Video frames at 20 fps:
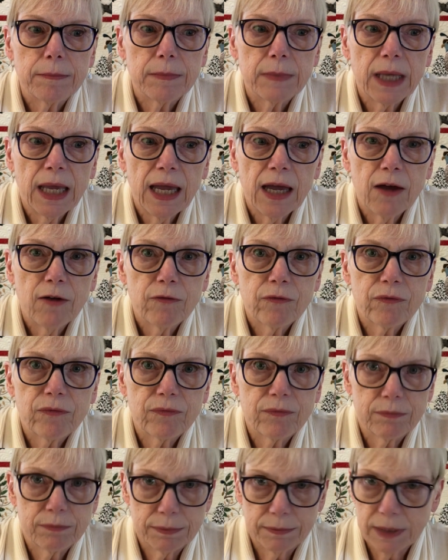have
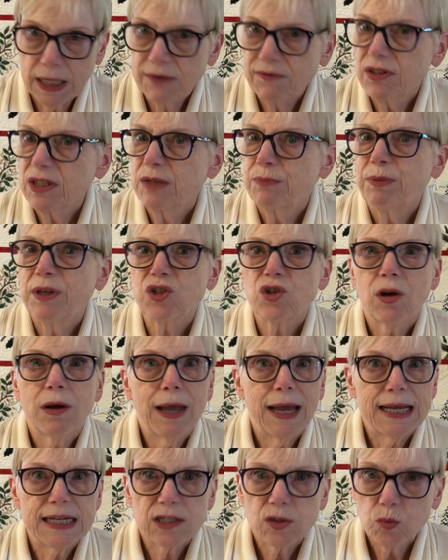
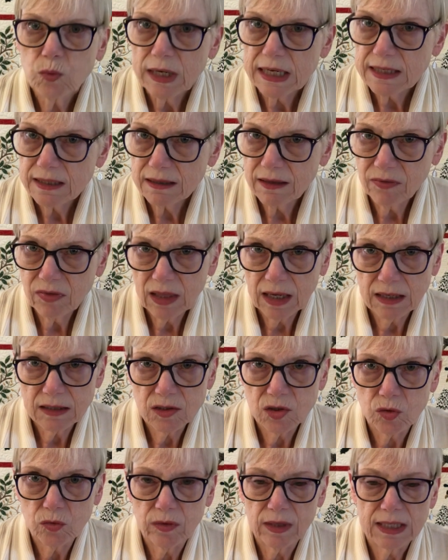specialized ways that they
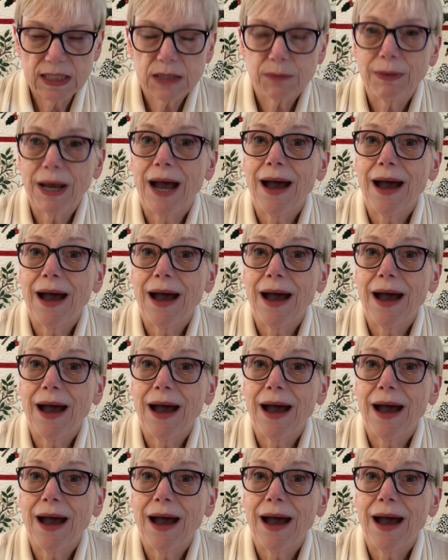do this.